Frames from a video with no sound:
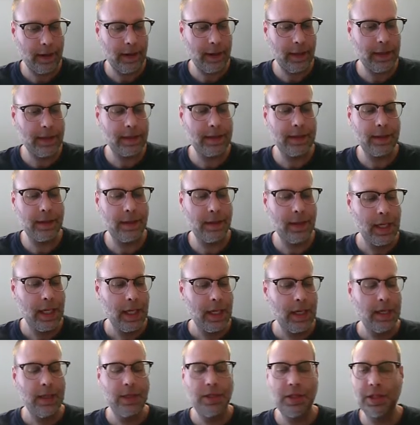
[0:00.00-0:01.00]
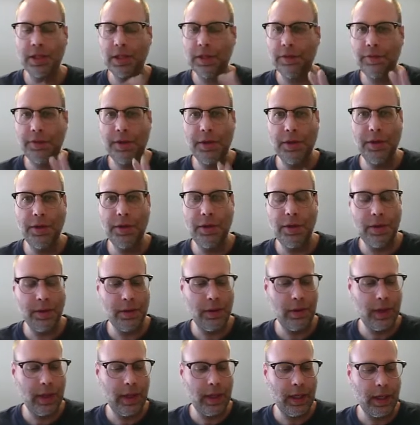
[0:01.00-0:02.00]
All right, so just a
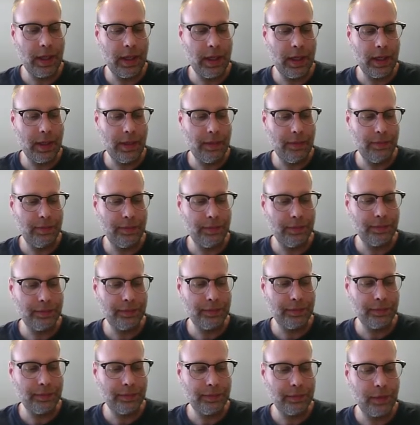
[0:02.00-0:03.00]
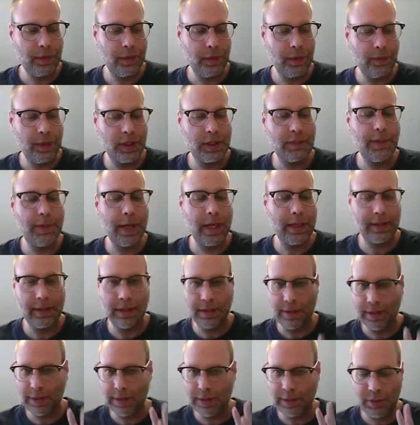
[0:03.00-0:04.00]
few
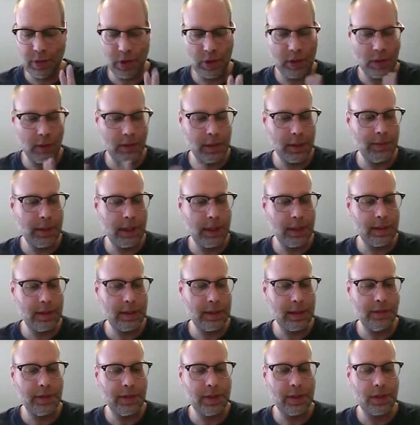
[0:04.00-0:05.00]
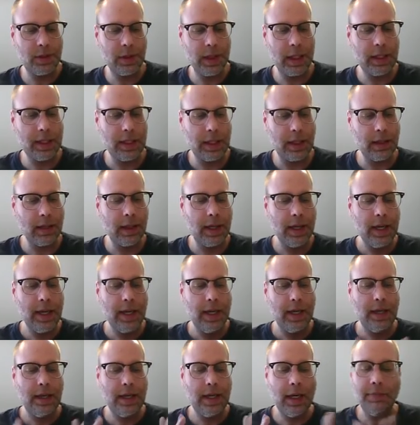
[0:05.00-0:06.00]
responses, short responses of the storyteller.
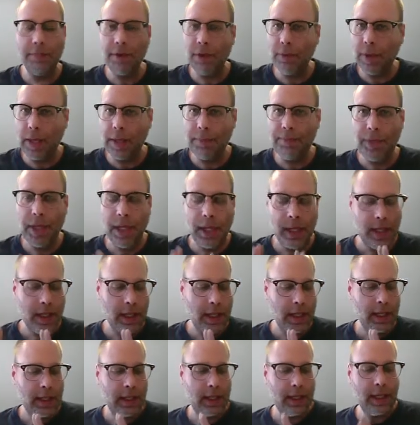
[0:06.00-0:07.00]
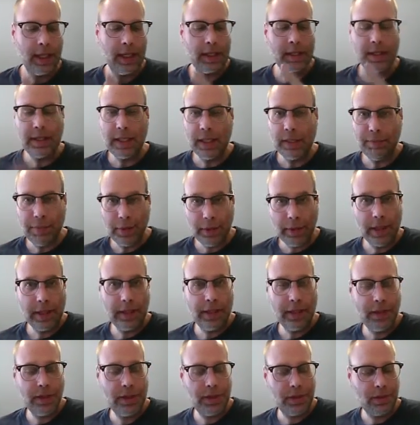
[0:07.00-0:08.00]
Number 1, get deeper
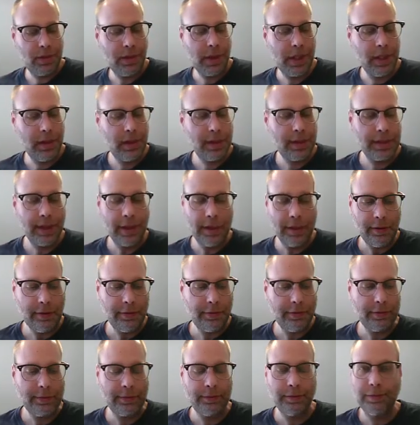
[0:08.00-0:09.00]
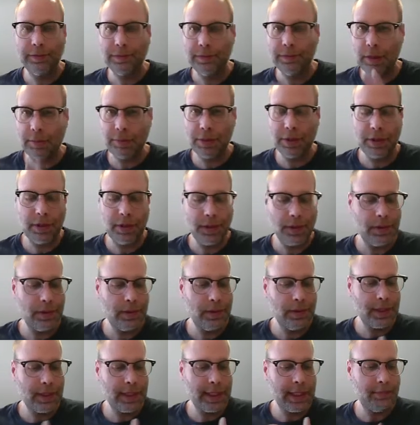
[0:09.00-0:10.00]
into the story yourself. Number
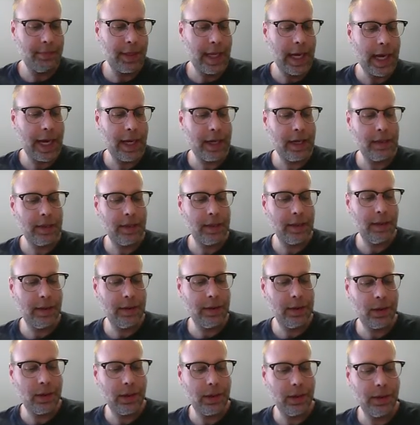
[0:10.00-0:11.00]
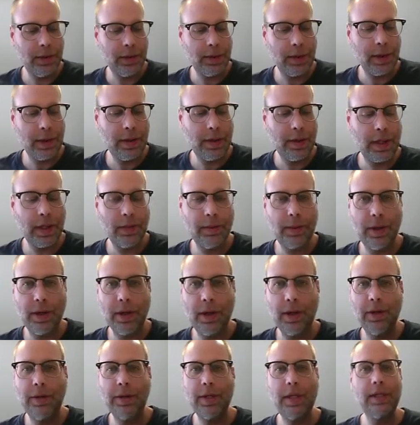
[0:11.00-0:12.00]
2, sit back and tell the children that we
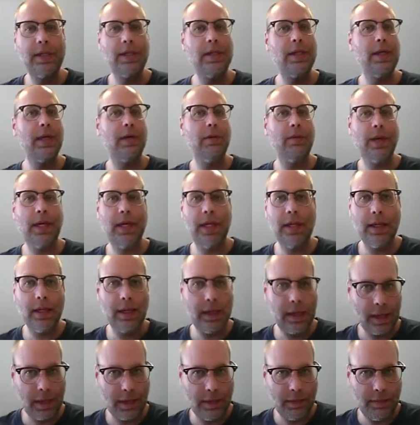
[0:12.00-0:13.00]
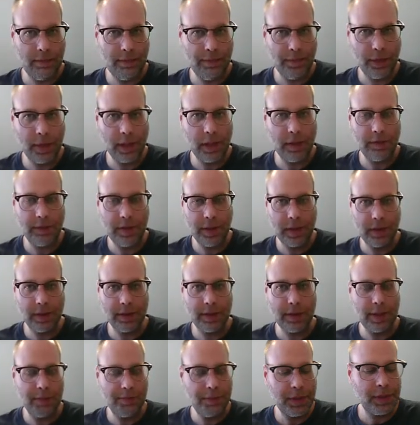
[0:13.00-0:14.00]
all need to get ready again if
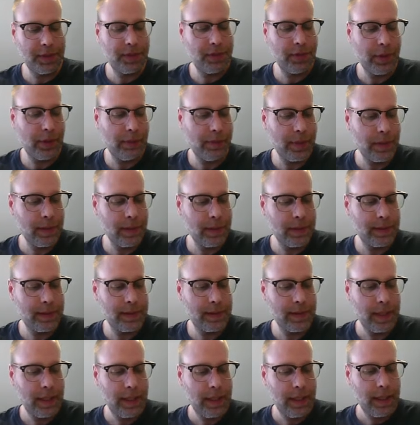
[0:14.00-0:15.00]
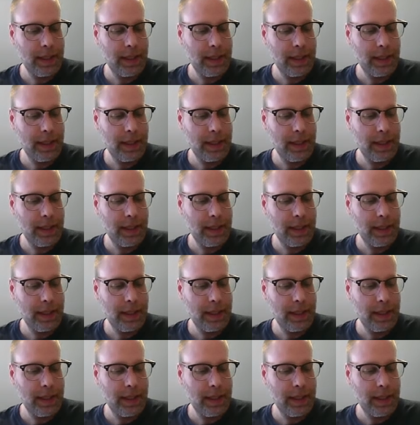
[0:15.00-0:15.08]
there's some disturbance.